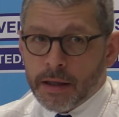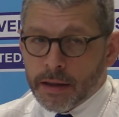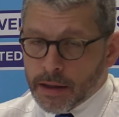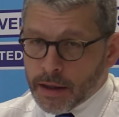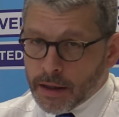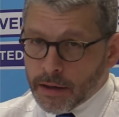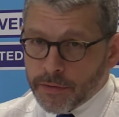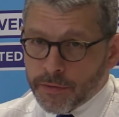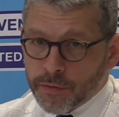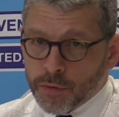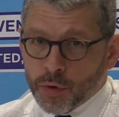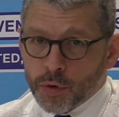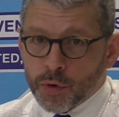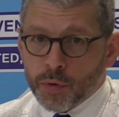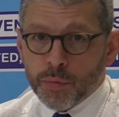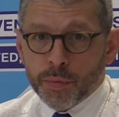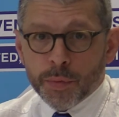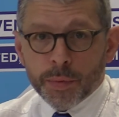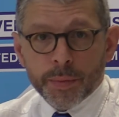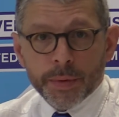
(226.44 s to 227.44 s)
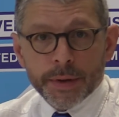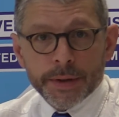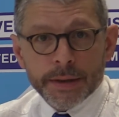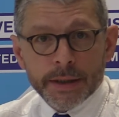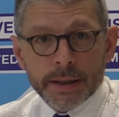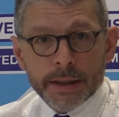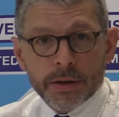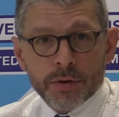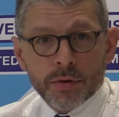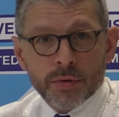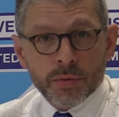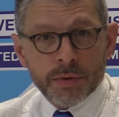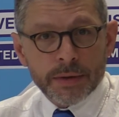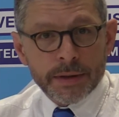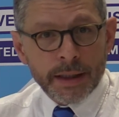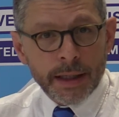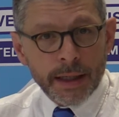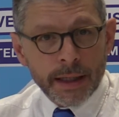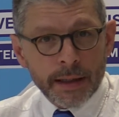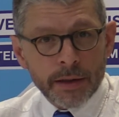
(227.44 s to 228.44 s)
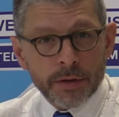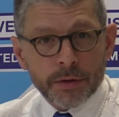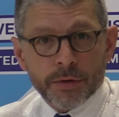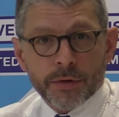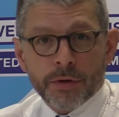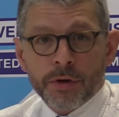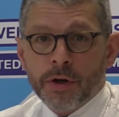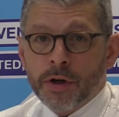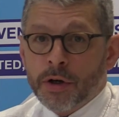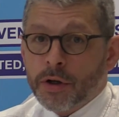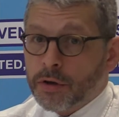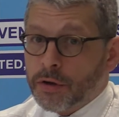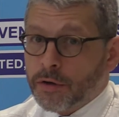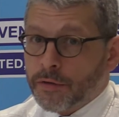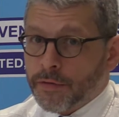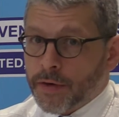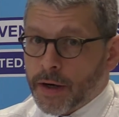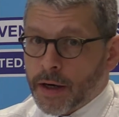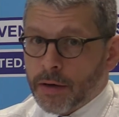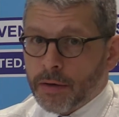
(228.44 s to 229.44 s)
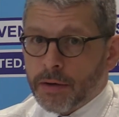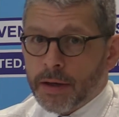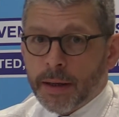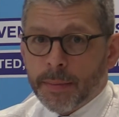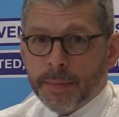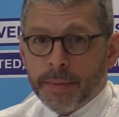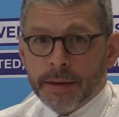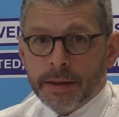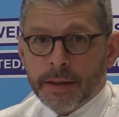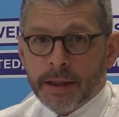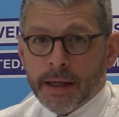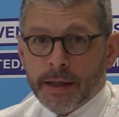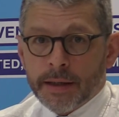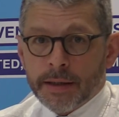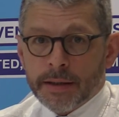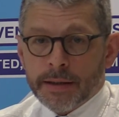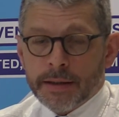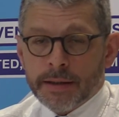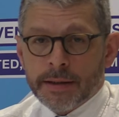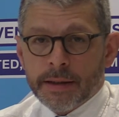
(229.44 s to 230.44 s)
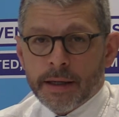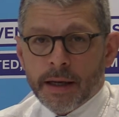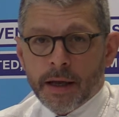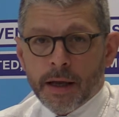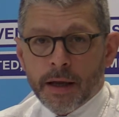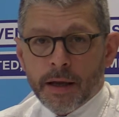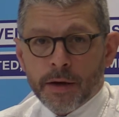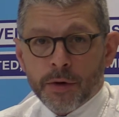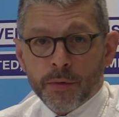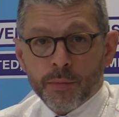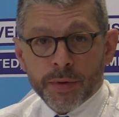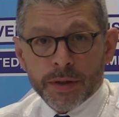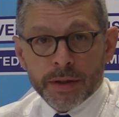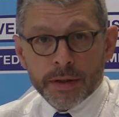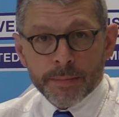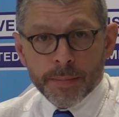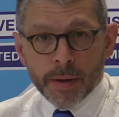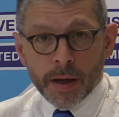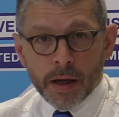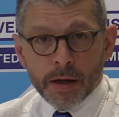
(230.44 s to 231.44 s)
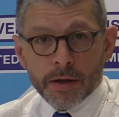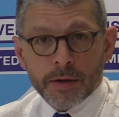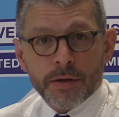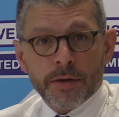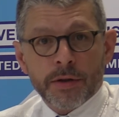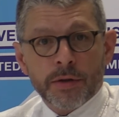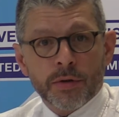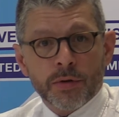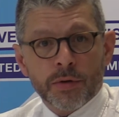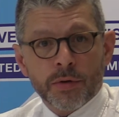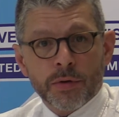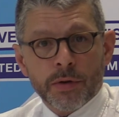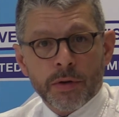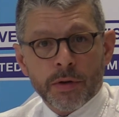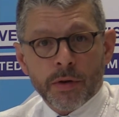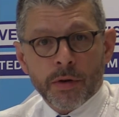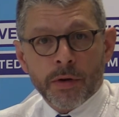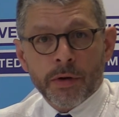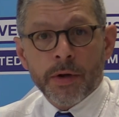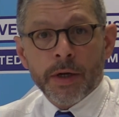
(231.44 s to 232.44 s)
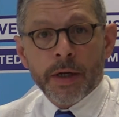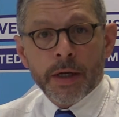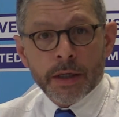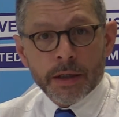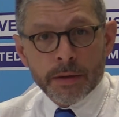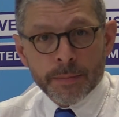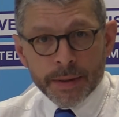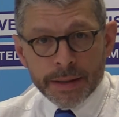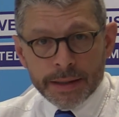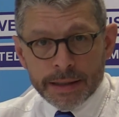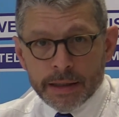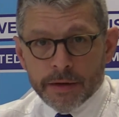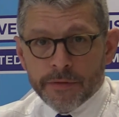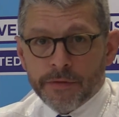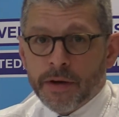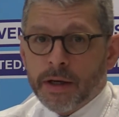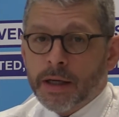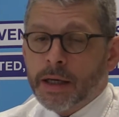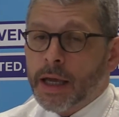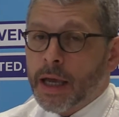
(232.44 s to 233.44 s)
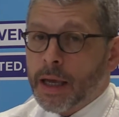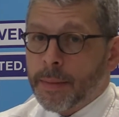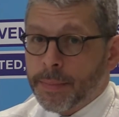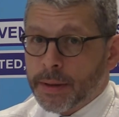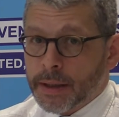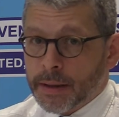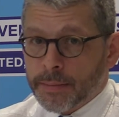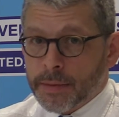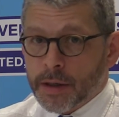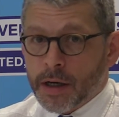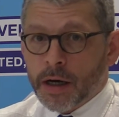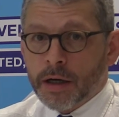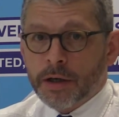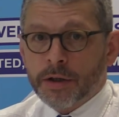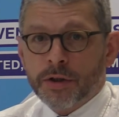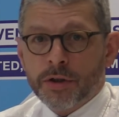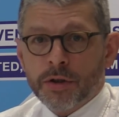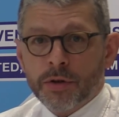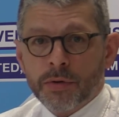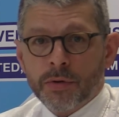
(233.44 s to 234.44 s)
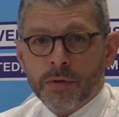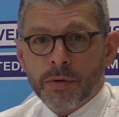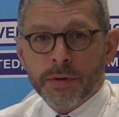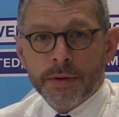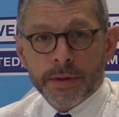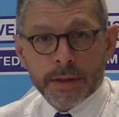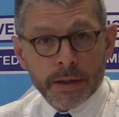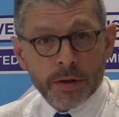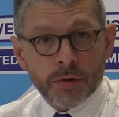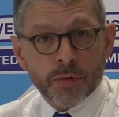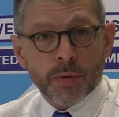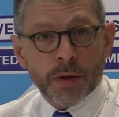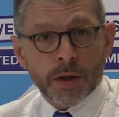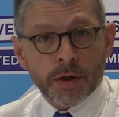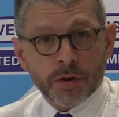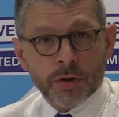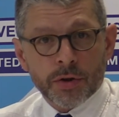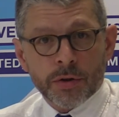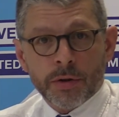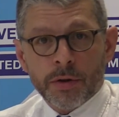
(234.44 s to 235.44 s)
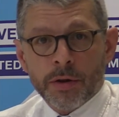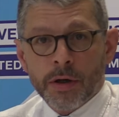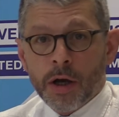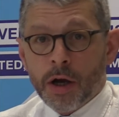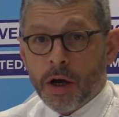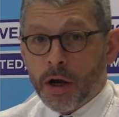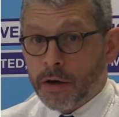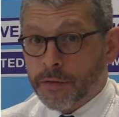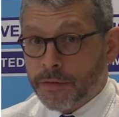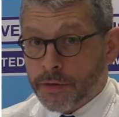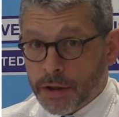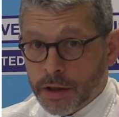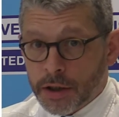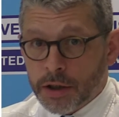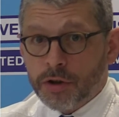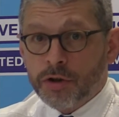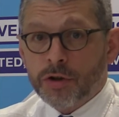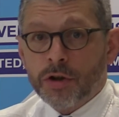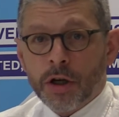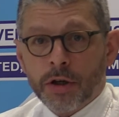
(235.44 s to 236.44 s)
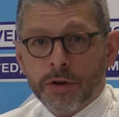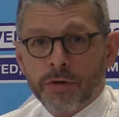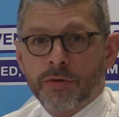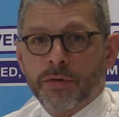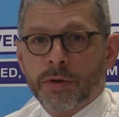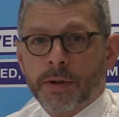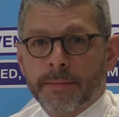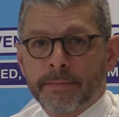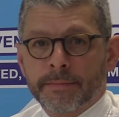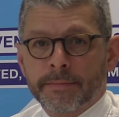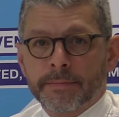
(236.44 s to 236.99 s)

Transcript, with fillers: Therefore, we will need to tailor the viral hepatitis uh, response to the specific epidemiological situation of each country.